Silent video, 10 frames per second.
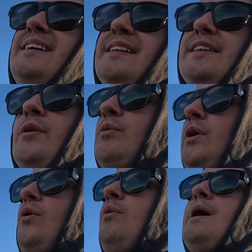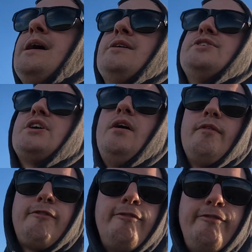that requires a
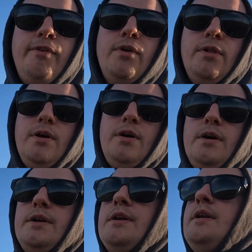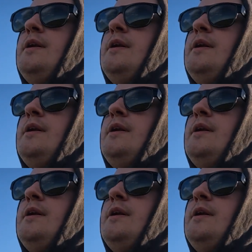full-on,